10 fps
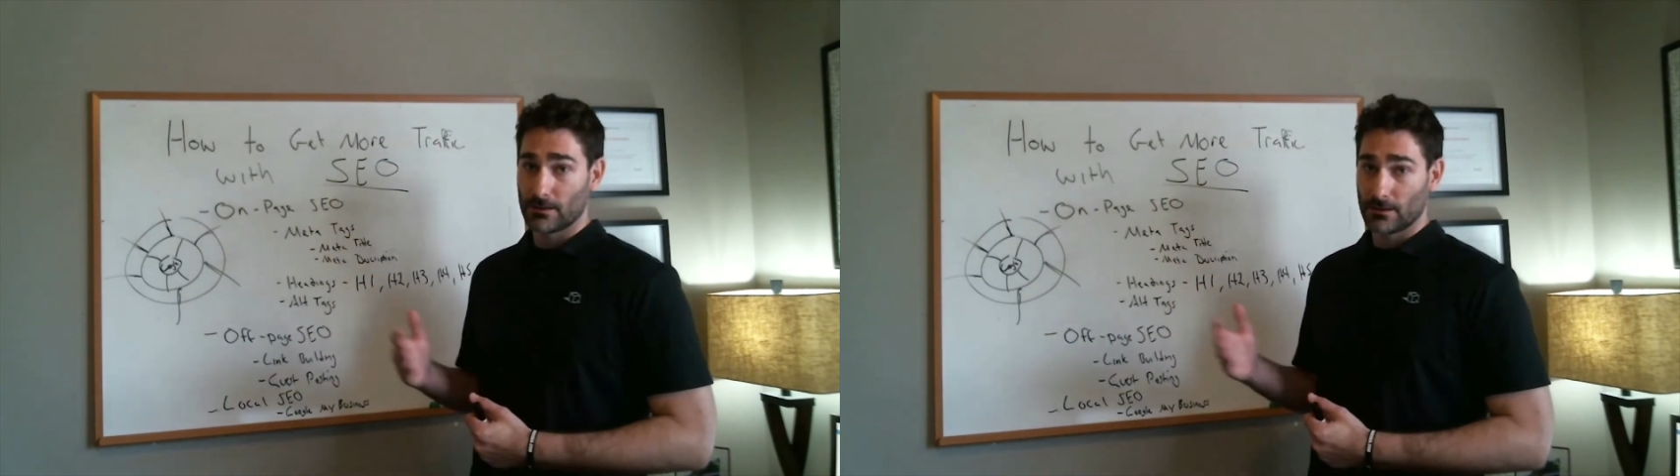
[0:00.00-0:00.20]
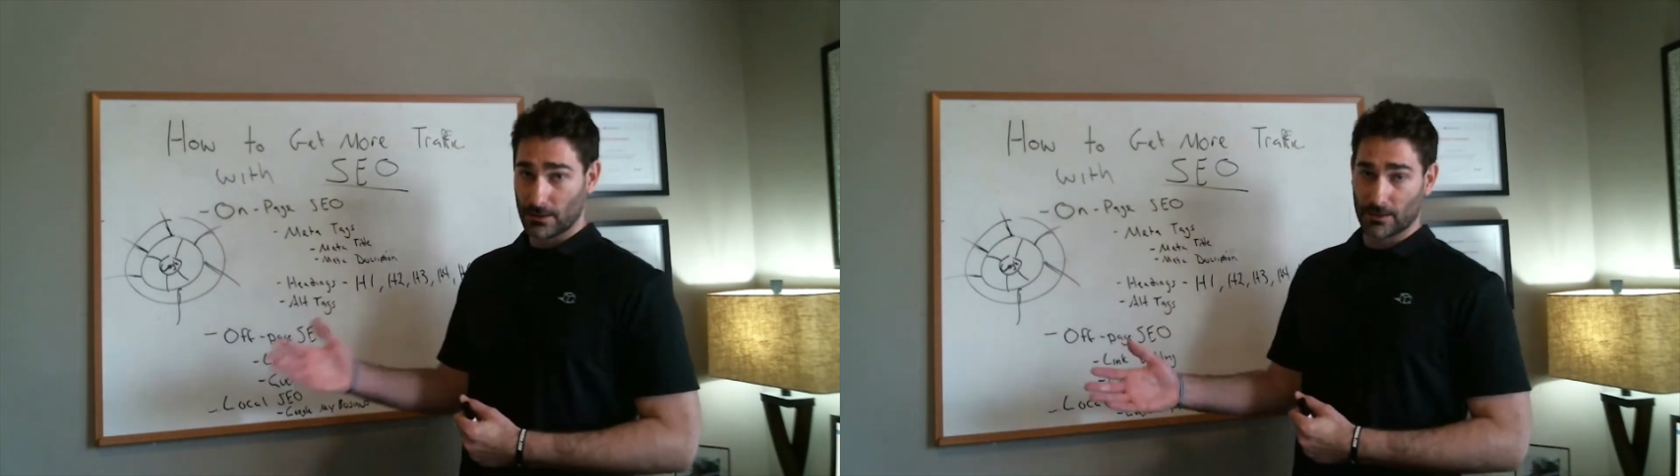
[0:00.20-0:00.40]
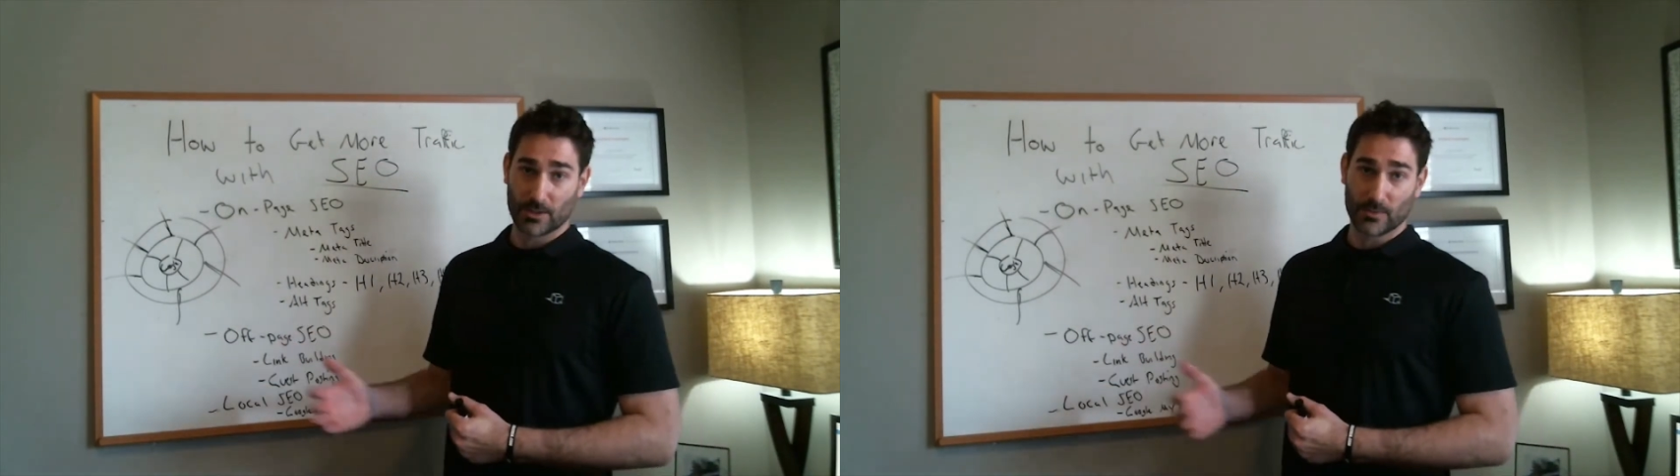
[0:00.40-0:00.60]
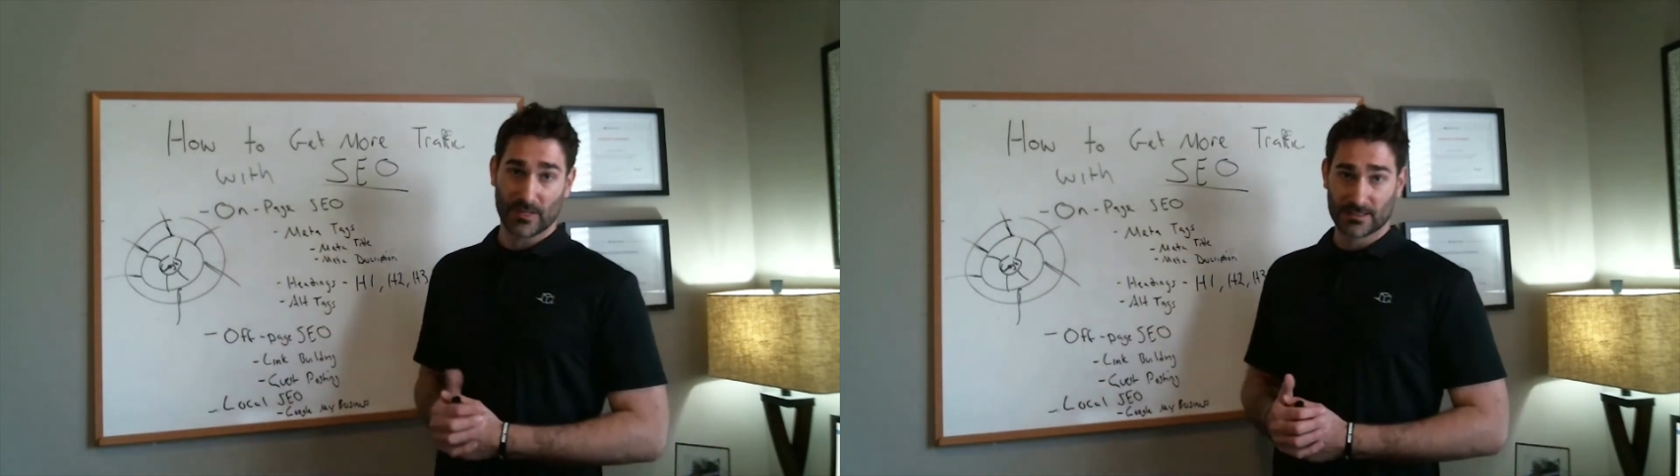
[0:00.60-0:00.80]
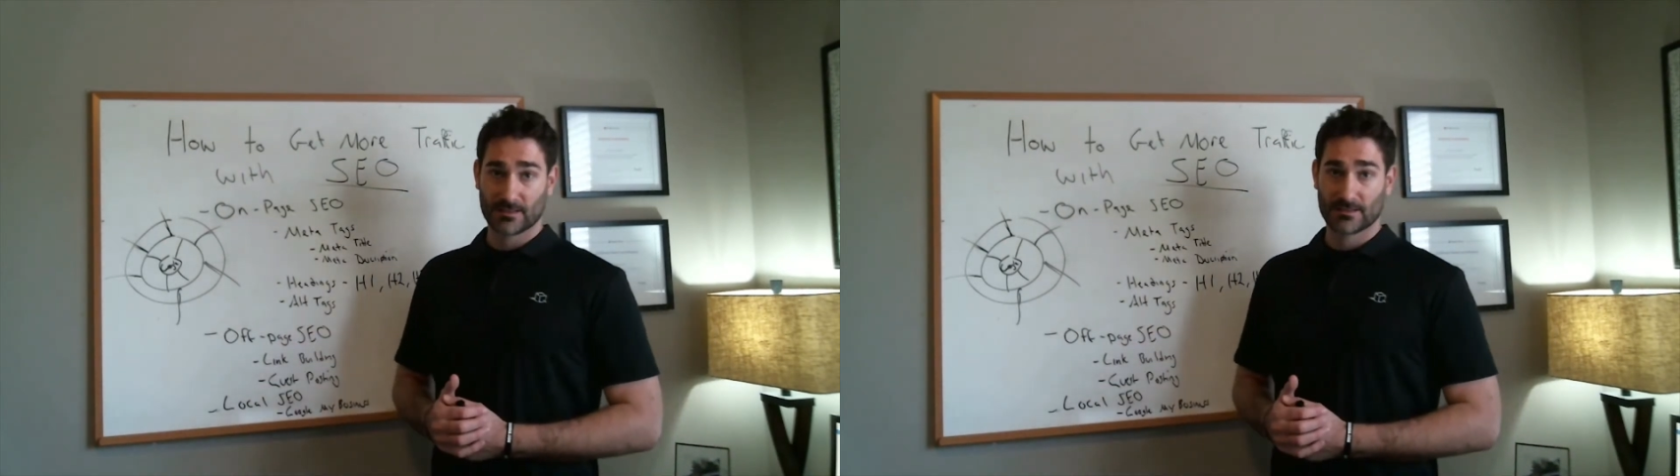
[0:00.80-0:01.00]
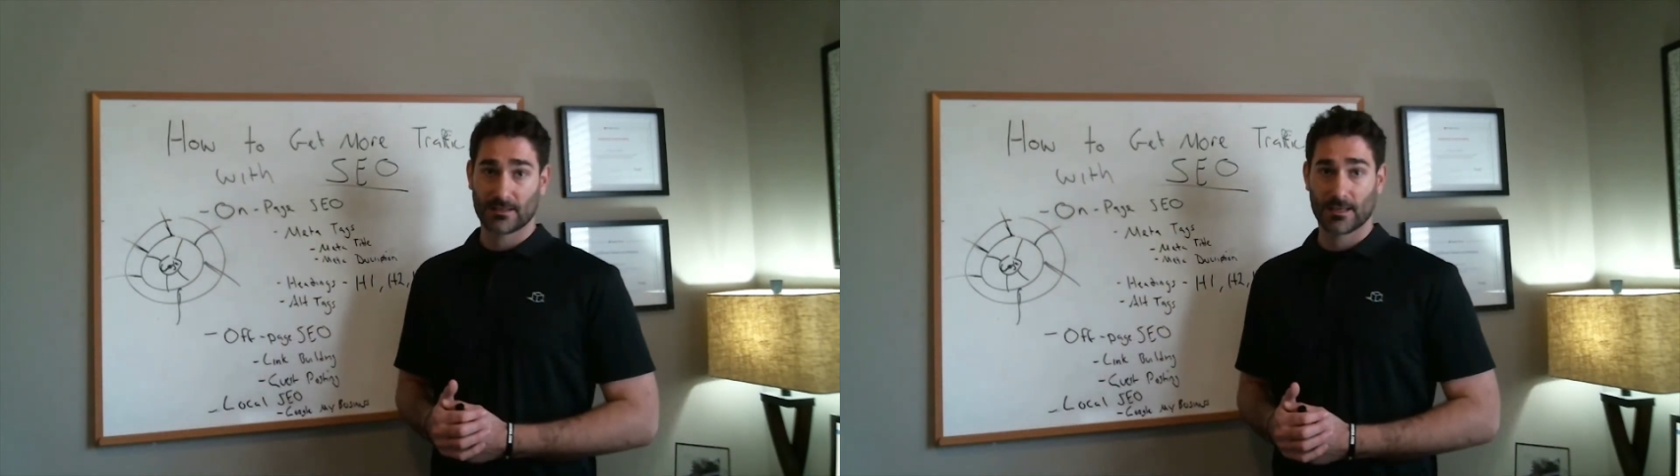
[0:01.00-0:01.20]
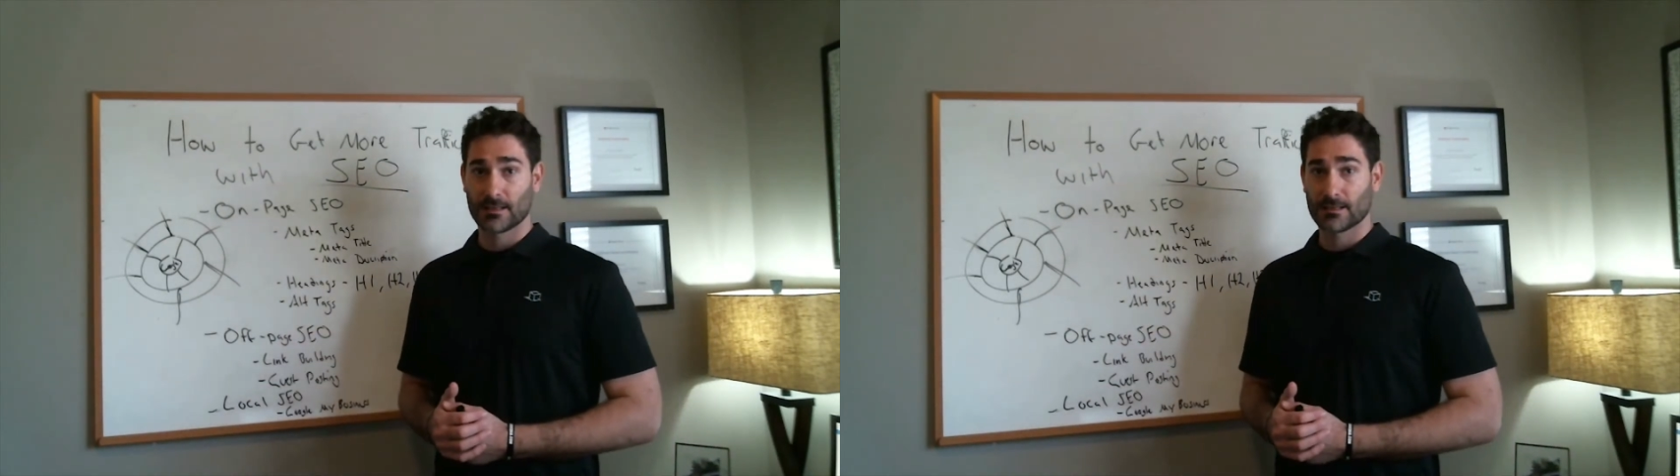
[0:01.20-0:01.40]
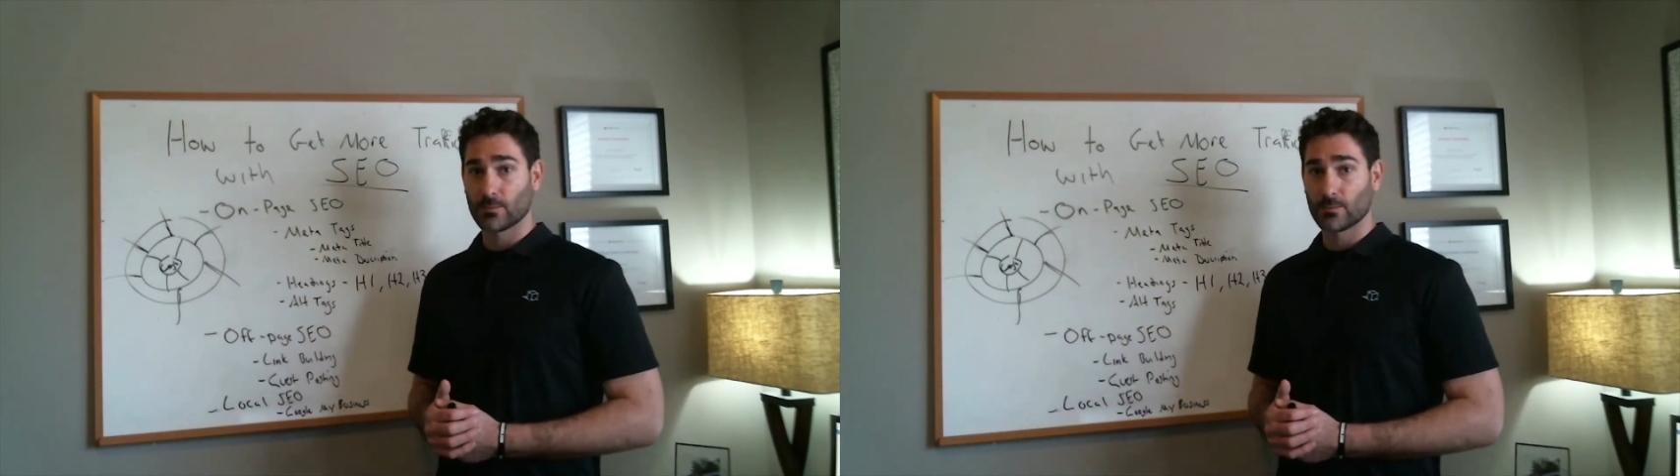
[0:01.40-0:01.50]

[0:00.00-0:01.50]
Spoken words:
your business is